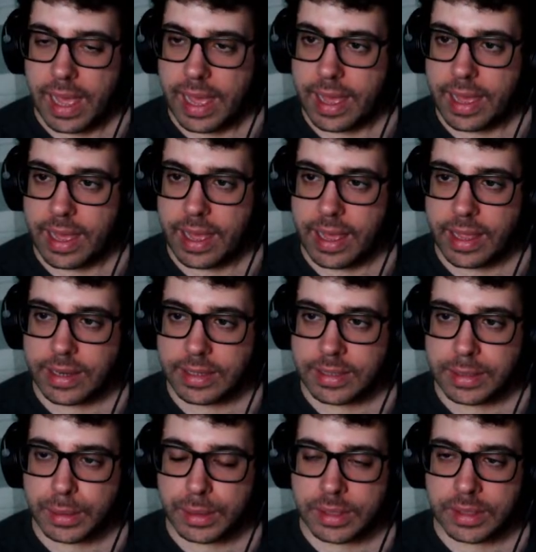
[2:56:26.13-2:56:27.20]

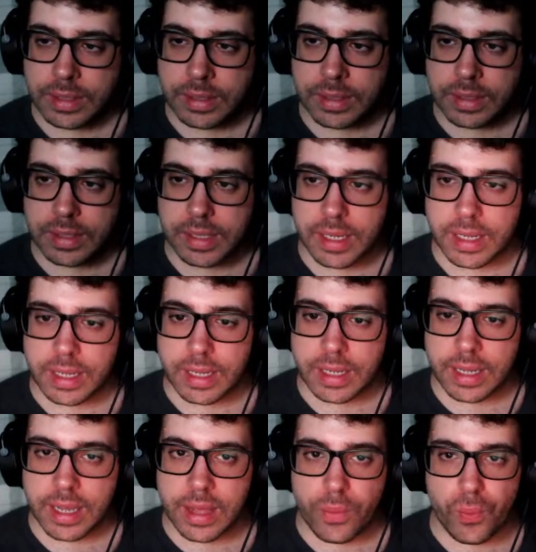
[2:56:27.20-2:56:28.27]
And
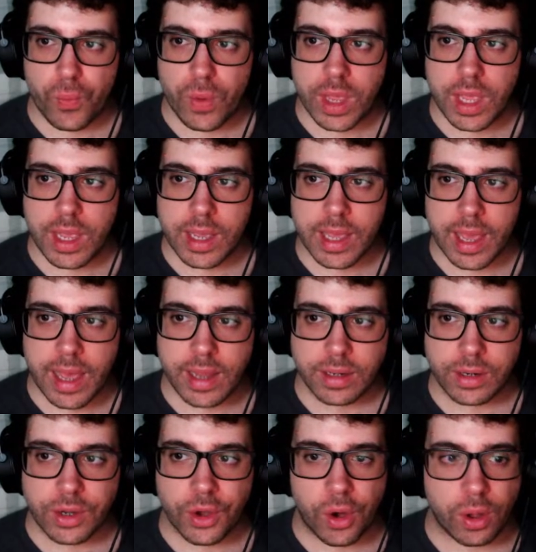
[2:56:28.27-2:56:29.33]
we
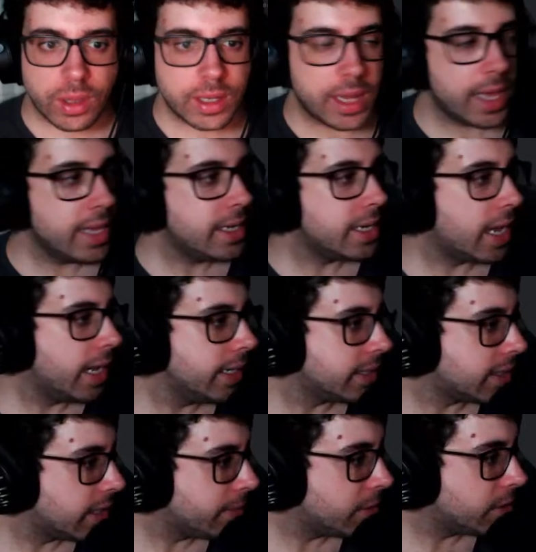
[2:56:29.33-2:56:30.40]
can call it a
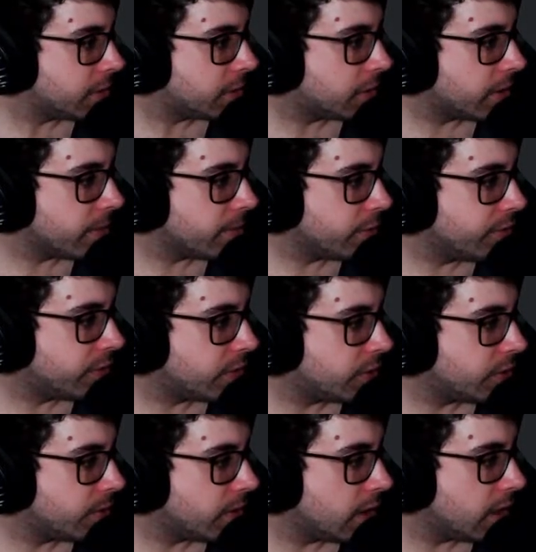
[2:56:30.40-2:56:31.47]
night. Let me just move
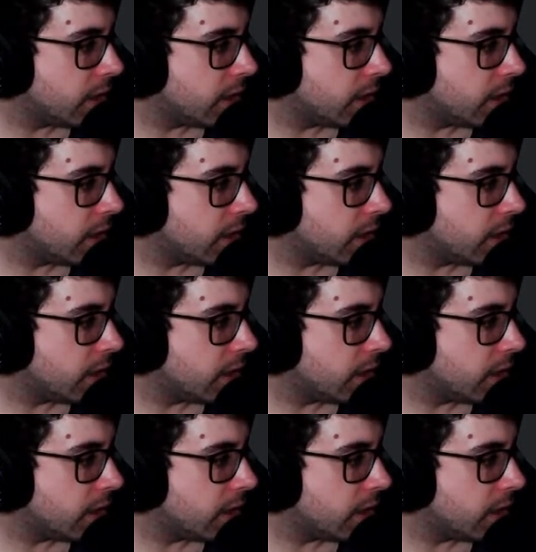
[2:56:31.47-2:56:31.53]
to